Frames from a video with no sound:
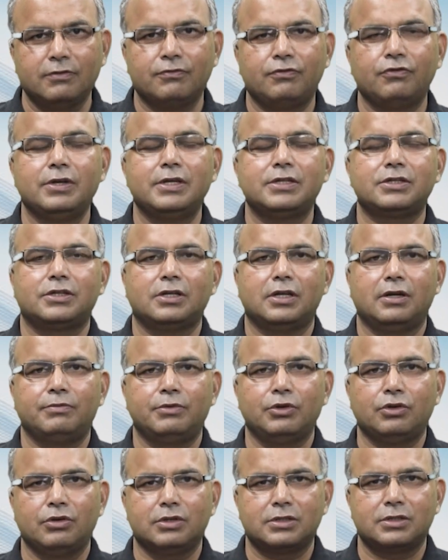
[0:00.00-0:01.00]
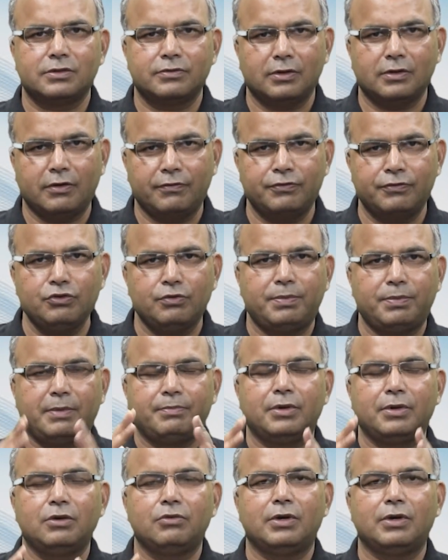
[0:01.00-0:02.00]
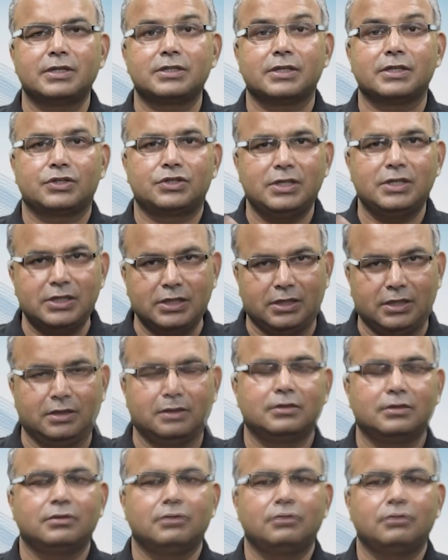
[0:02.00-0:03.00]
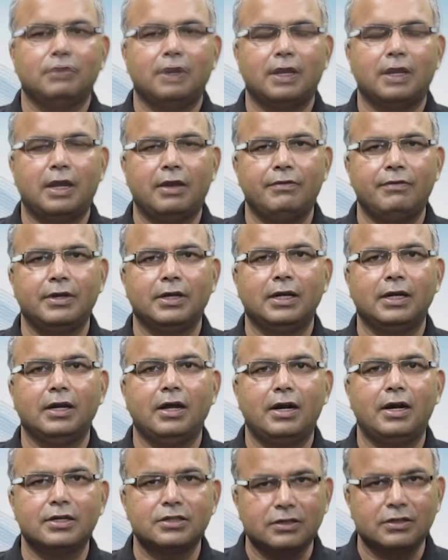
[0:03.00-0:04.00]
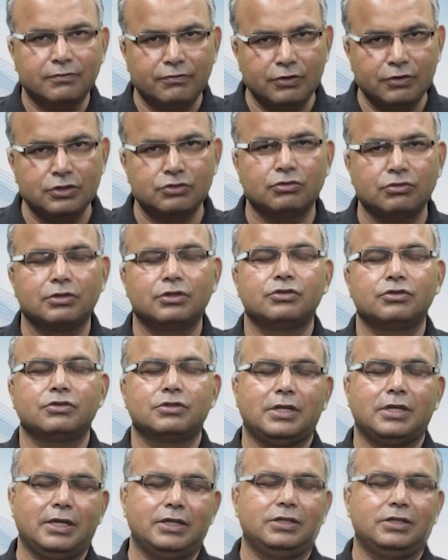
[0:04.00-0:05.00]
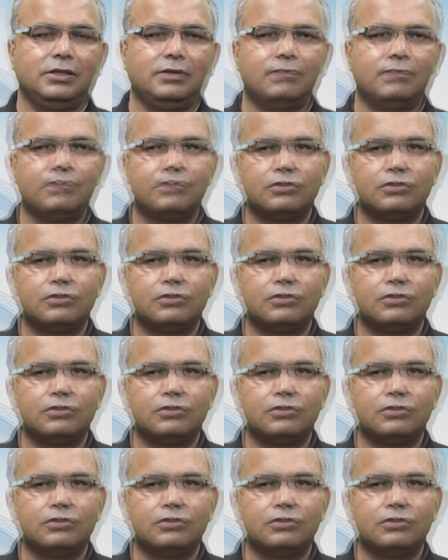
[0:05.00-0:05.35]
influential because a few people who are succeeding, who are having a large influence over the society.